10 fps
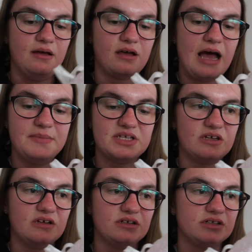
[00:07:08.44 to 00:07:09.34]

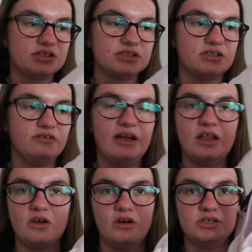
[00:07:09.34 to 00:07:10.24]
camisoles. They're really
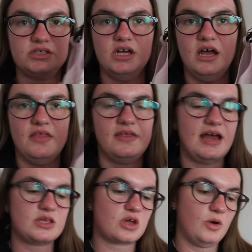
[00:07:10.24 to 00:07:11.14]
good. They're
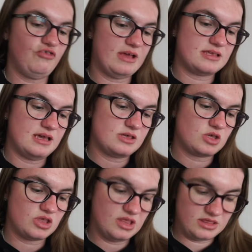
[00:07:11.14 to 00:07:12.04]
nice to go with dresses,
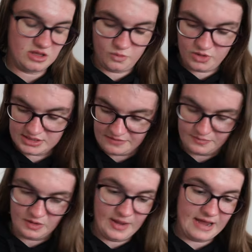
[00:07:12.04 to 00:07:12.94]
just that the ones I've
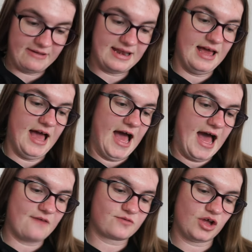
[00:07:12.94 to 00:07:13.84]
been wearing
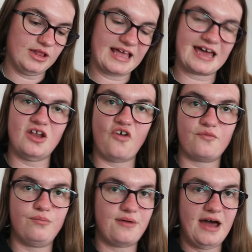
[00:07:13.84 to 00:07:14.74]
have gone like an off
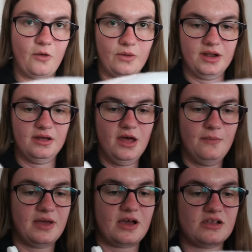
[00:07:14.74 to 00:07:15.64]
brown,
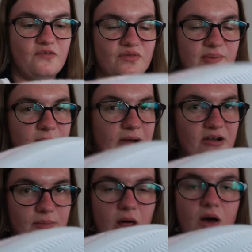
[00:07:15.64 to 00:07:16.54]
because I've just been wearing
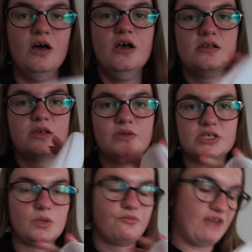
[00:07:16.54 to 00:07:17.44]
them a lot. So I wanted
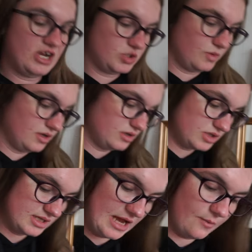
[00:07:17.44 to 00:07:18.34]
some fresh
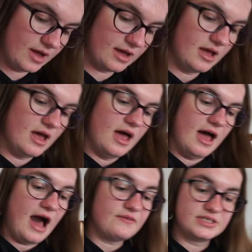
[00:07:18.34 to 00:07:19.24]
ones, and they were
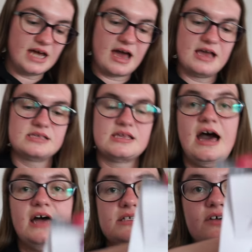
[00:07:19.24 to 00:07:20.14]
advertised
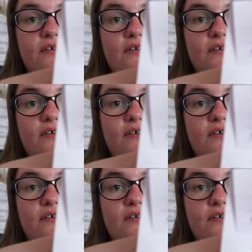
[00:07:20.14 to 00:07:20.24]
at